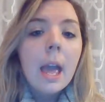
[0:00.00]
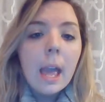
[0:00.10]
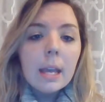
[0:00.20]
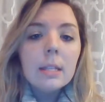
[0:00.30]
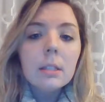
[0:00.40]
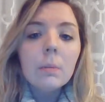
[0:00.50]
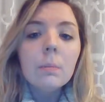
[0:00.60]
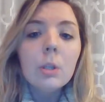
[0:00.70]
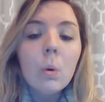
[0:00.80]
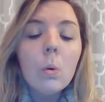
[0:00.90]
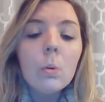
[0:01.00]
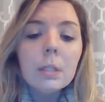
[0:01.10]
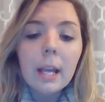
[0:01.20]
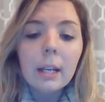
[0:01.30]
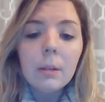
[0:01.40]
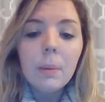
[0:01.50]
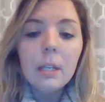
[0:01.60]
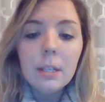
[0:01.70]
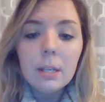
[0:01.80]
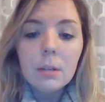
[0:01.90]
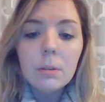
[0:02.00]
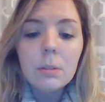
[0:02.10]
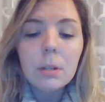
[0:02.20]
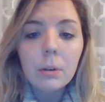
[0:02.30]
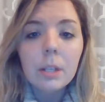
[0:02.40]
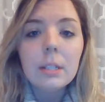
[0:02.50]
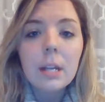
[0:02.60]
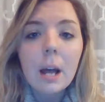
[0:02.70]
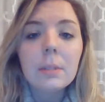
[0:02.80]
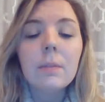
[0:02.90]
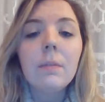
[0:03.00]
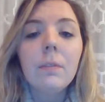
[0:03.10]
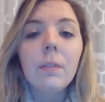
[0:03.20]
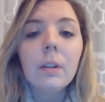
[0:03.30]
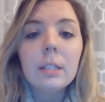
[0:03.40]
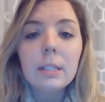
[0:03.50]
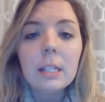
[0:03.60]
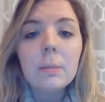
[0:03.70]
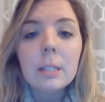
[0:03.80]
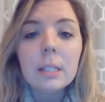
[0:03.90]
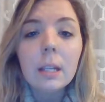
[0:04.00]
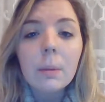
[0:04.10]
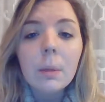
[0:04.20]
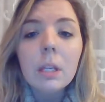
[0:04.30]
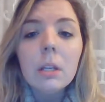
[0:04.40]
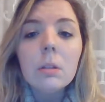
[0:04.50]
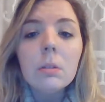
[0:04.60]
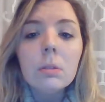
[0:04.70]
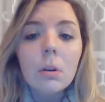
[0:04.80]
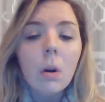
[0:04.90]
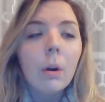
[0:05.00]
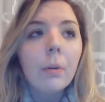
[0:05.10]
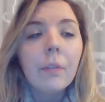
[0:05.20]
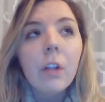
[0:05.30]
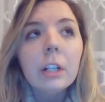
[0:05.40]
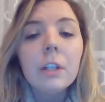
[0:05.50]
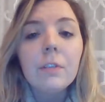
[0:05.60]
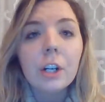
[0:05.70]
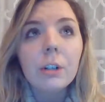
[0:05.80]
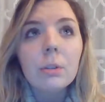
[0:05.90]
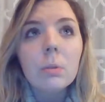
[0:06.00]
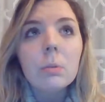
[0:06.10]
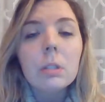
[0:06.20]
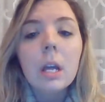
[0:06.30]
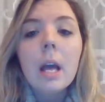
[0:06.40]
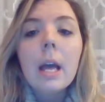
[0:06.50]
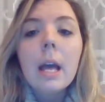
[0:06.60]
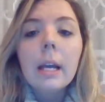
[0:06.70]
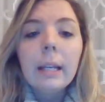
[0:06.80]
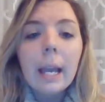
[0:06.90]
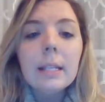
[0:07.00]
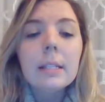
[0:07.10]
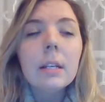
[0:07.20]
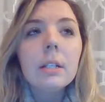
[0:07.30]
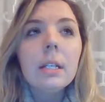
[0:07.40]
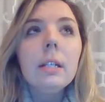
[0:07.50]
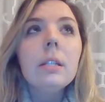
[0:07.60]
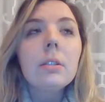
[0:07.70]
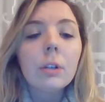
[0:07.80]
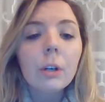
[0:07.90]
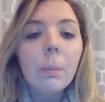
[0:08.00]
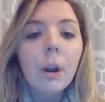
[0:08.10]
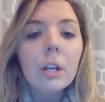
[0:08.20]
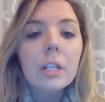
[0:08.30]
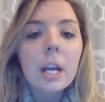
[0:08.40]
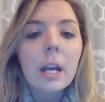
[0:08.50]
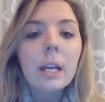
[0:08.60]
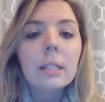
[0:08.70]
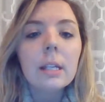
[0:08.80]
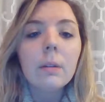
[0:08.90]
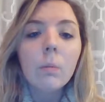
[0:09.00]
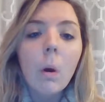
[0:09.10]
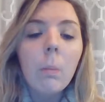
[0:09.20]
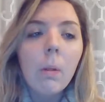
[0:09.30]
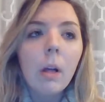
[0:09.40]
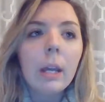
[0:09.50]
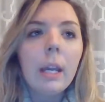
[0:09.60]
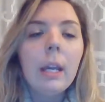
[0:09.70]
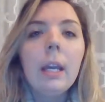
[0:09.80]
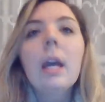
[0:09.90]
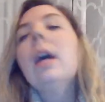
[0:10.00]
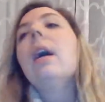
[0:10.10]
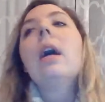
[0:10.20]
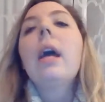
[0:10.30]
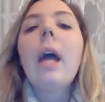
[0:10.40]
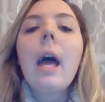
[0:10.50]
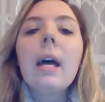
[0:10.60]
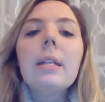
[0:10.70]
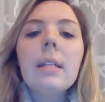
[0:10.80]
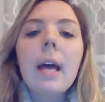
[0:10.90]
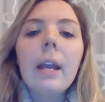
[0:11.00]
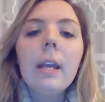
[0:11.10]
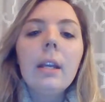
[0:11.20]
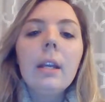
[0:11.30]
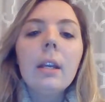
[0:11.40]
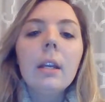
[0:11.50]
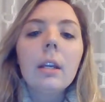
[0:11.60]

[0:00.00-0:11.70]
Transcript: And some tools that can be used, or in the types of assessments that can be used, are reflective journals, case studies, group projects, and role playing as a